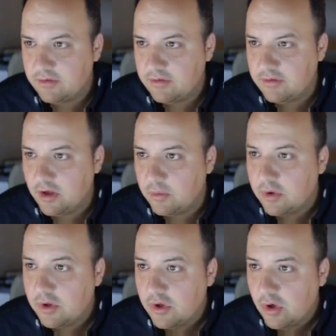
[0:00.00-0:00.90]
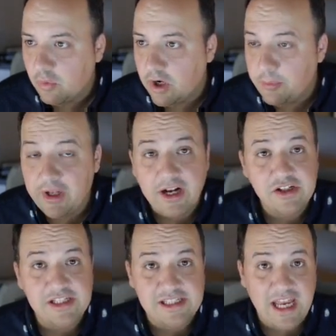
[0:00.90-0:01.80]
So we're able to
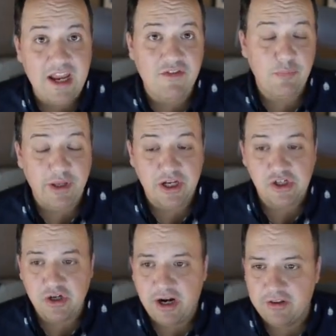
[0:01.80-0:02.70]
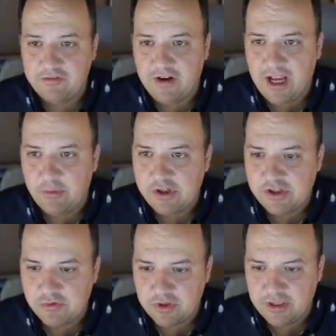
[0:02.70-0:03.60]
actually save the picture out of the file, which is
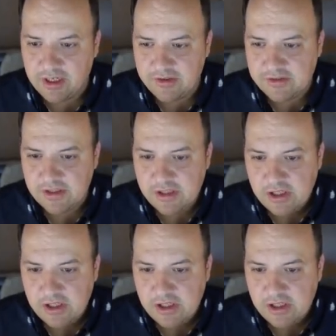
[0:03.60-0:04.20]
really nice.